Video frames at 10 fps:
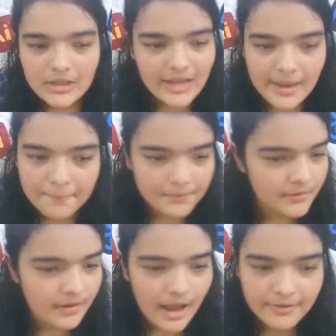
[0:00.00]
type
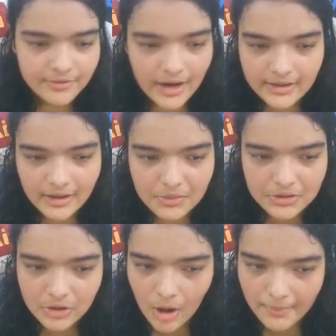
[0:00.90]
I've tried it out
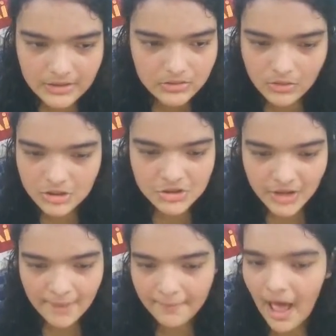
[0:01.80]
in the comments, or just
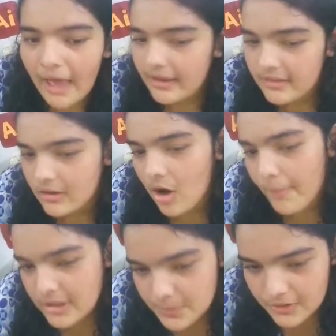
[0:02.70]
type I in the
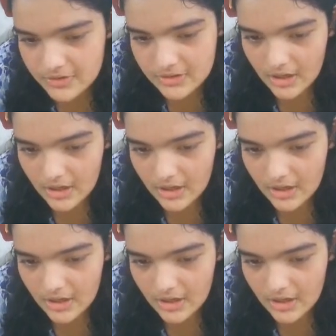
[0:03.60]
comments, because